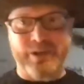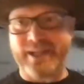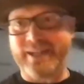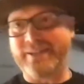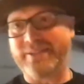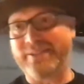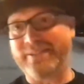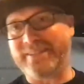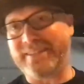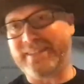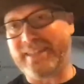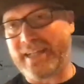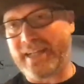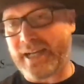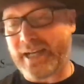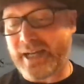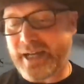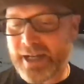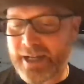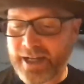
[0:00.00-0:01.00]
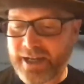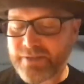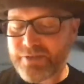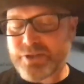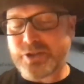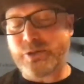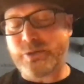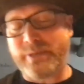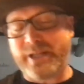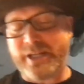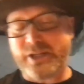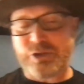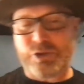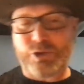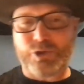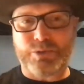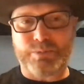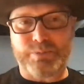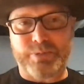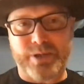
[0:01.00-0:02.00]
I have so many
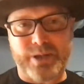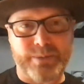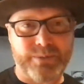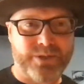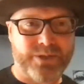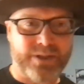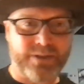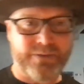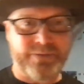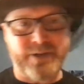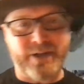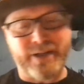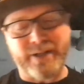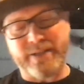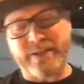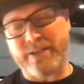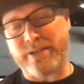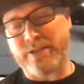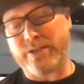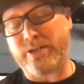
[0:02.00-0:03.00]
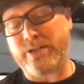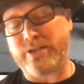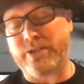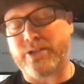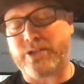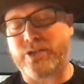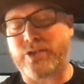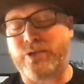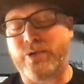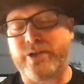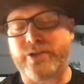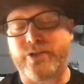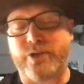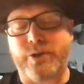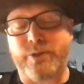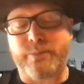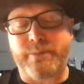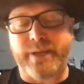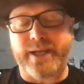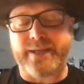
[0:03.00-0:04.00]
goosebumps, Stéphane. The stories
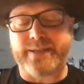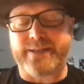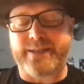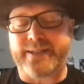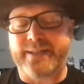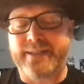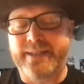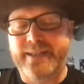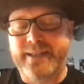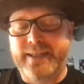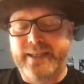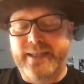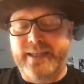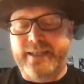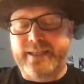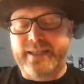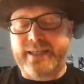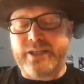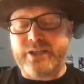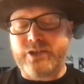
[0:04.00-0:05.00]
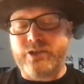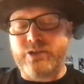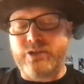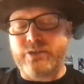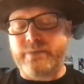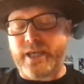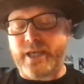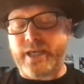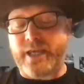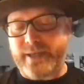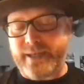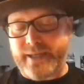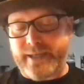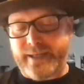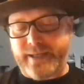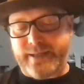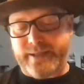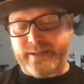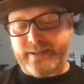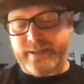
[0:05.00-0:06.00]
are amazing. Can you
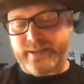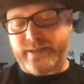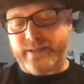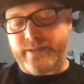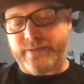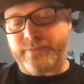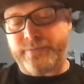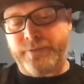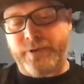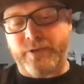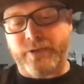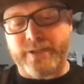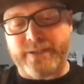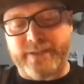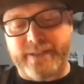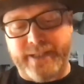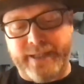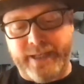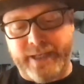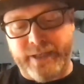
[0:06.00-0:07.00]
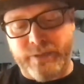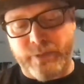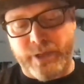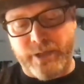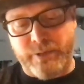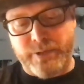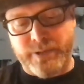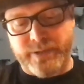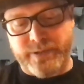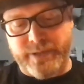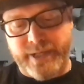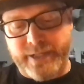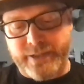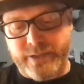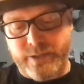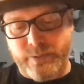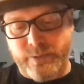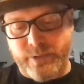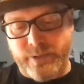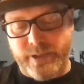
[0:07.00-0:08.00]
maybe fill us in what it was
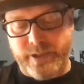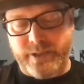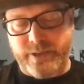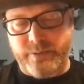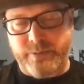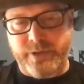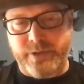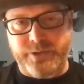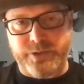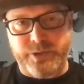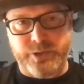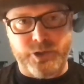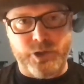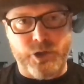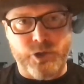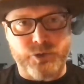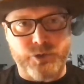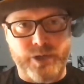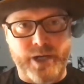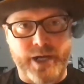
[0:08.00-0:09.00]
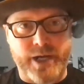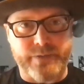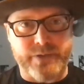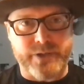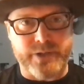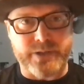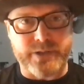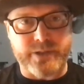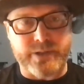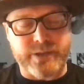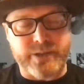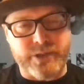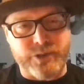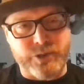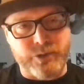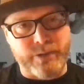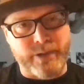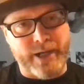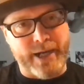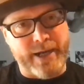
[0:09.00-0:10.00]
like to work with your co-drivers?
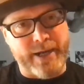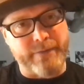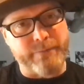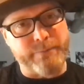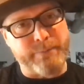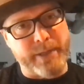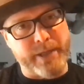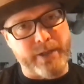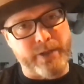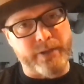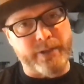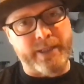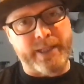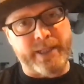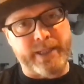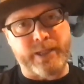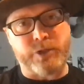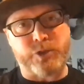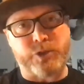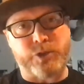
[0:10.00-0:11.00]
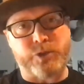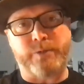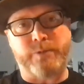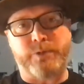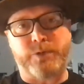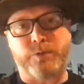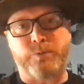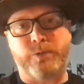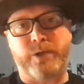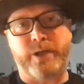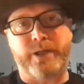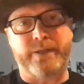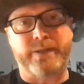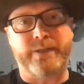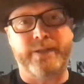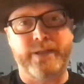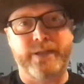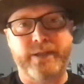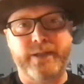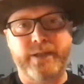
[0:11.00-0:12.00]
Did you have better chemistry with
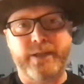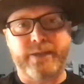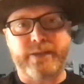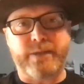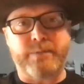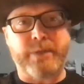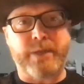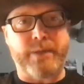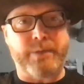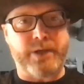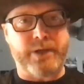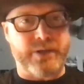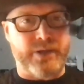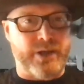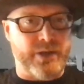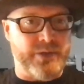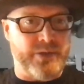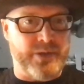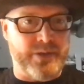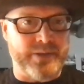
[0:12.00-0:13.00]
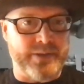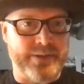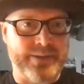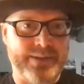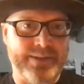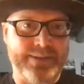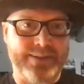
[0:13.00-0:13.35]
one than maybe another?